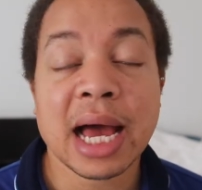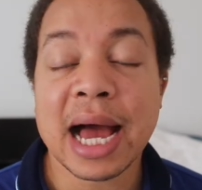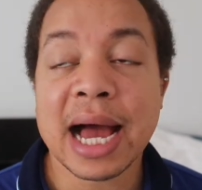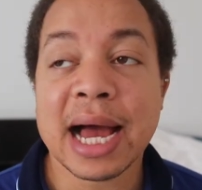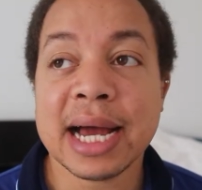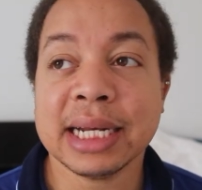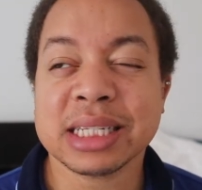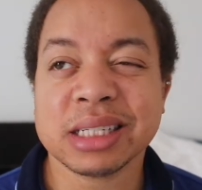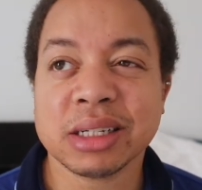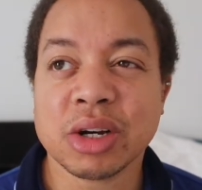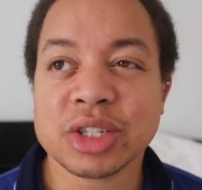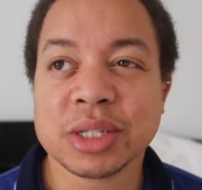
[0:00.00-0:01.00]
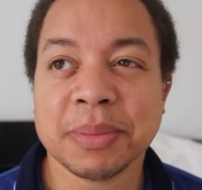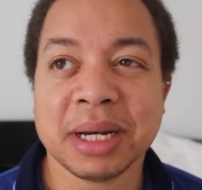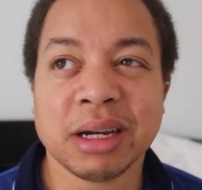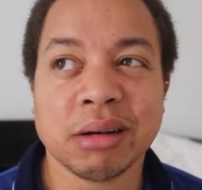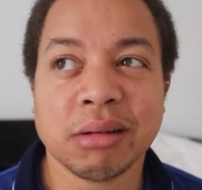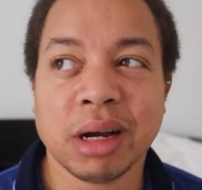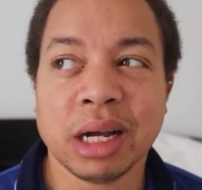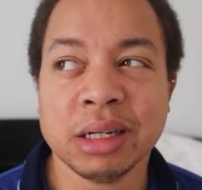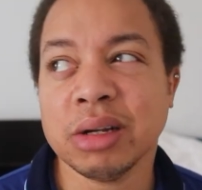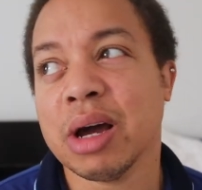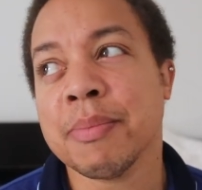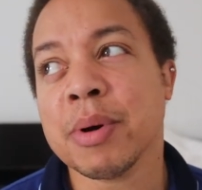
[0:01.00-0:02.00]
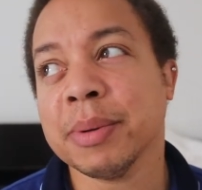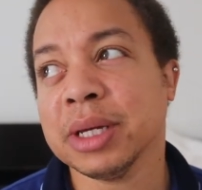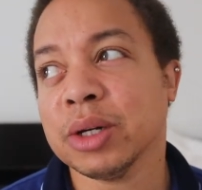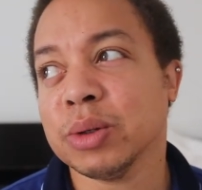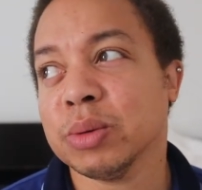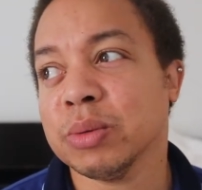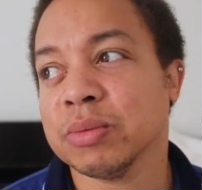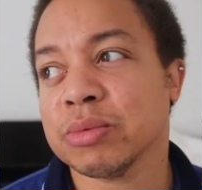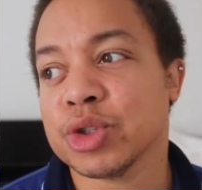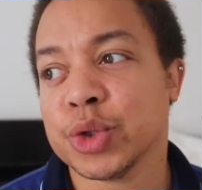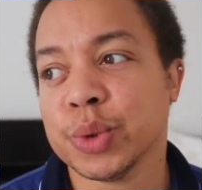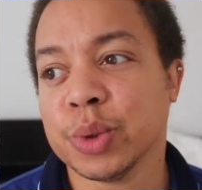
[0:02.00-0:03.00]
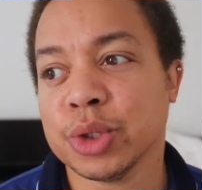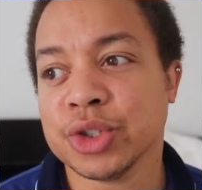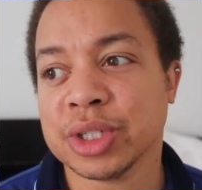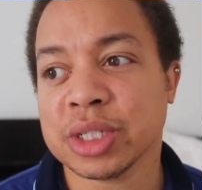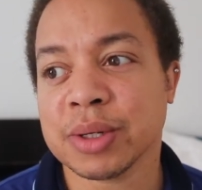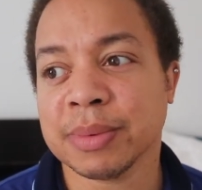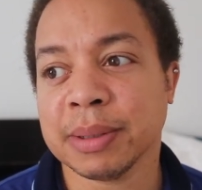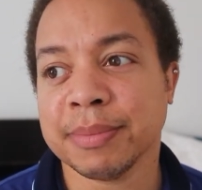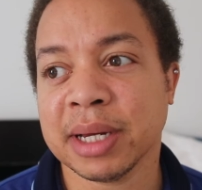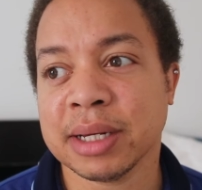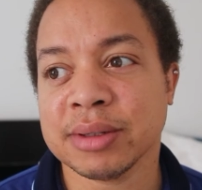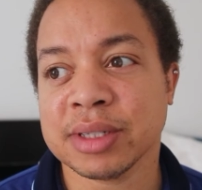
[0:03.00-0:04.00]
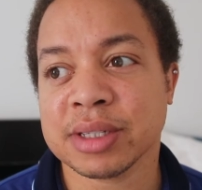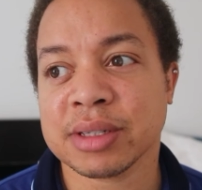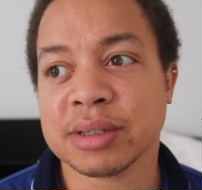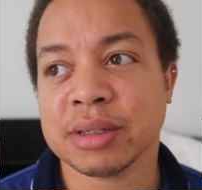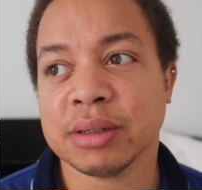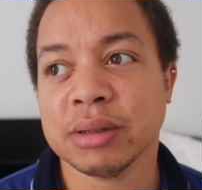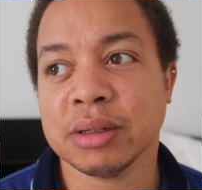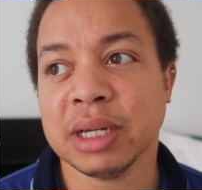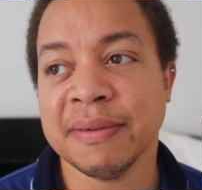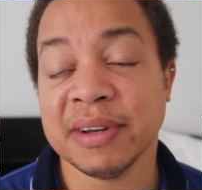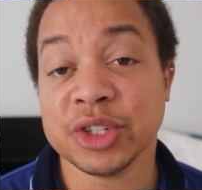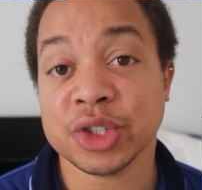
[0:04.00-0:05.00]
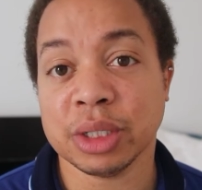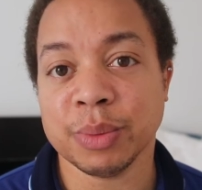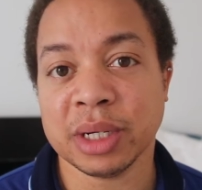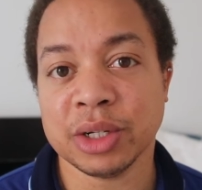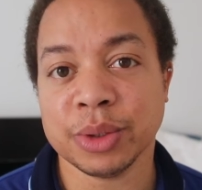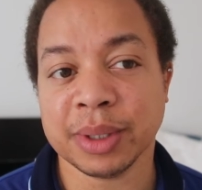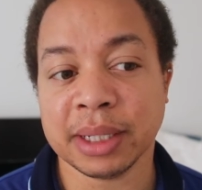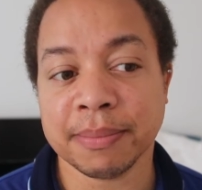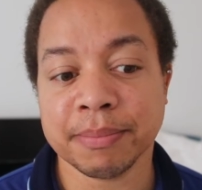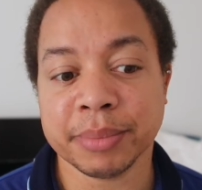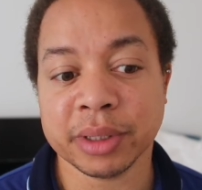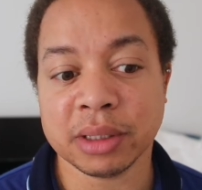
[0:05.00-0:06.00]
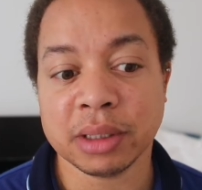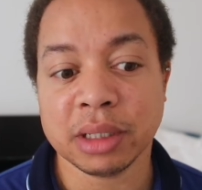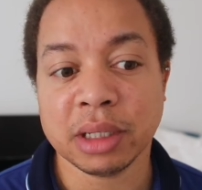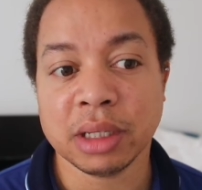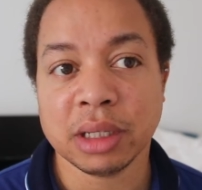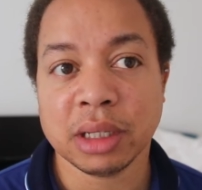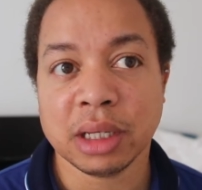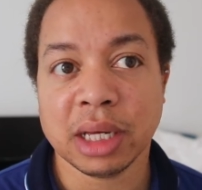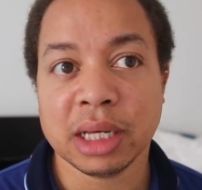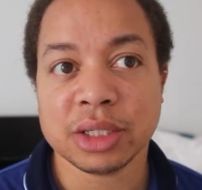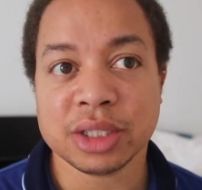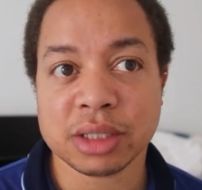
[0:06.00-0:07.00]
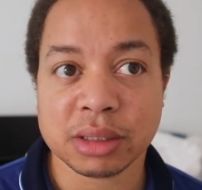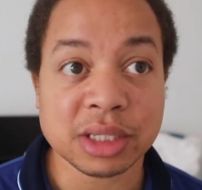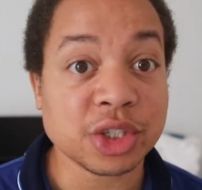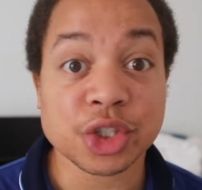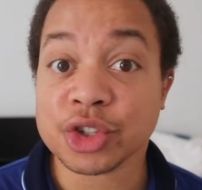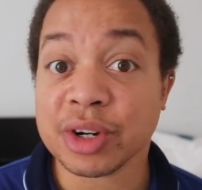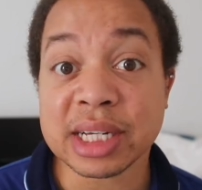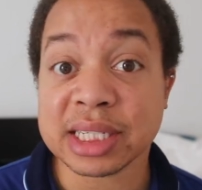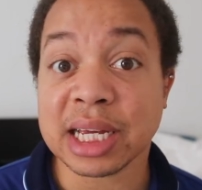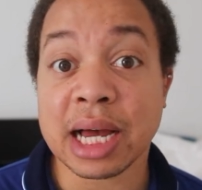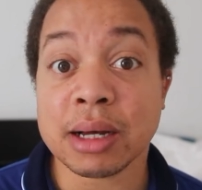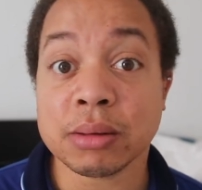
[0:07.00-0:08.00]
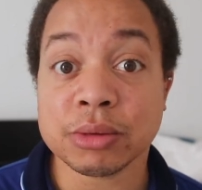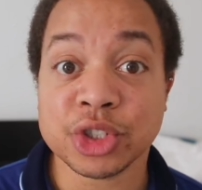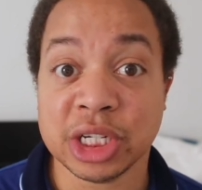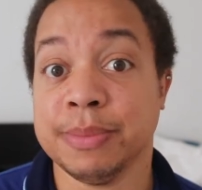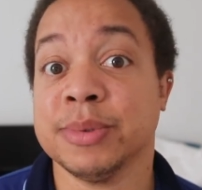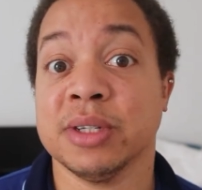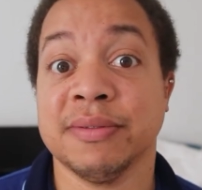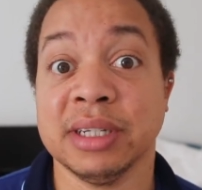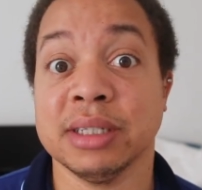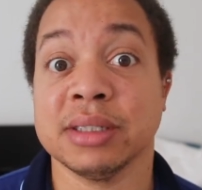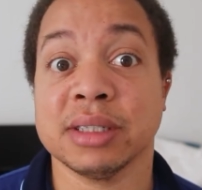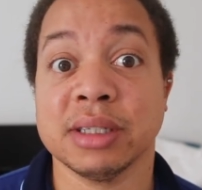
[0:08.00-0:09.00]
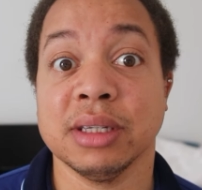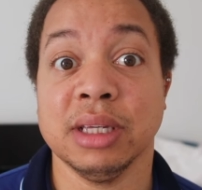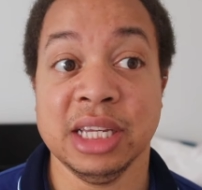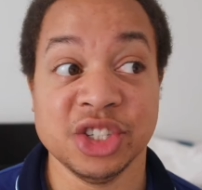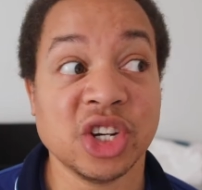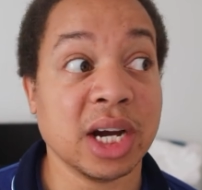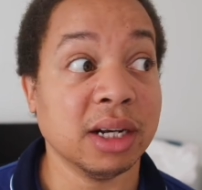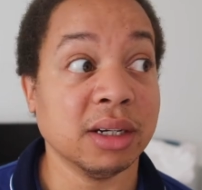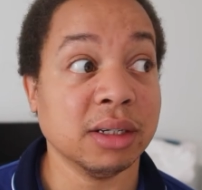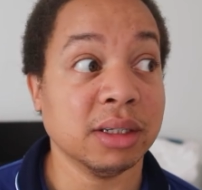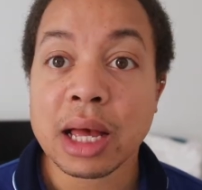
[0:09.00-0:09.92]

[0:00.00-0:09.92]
and it's gonna cost about, I don't know, I'll probably go 200 and something pounds eventually when I do it, but it's just, it's just crazy how cheap stuff is in China.